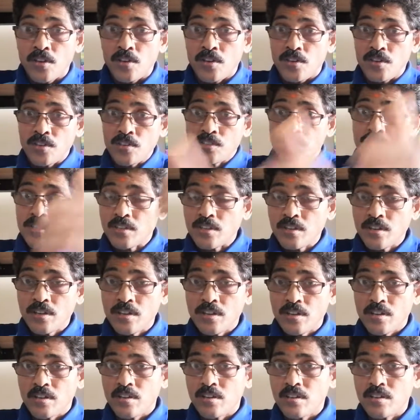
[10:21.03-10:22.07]
is a
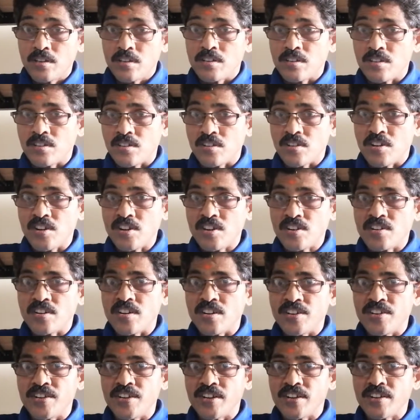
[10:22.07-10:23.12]
great
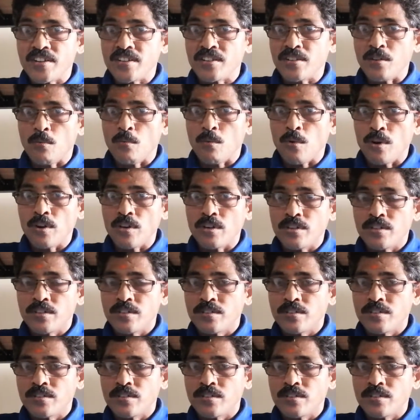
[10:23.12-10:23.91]
leader in the world.